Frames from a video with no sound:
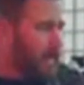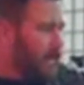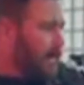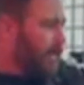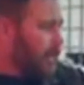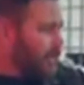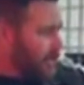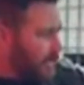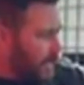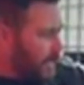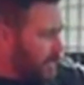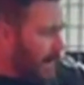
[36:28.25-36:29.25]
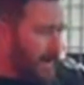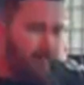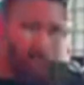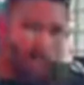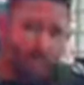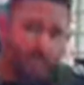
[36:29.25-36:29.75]
other than like
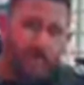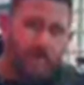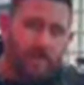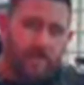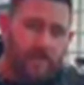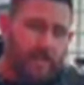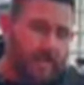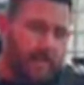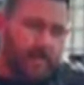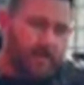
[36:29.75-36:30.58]
graphene VRT,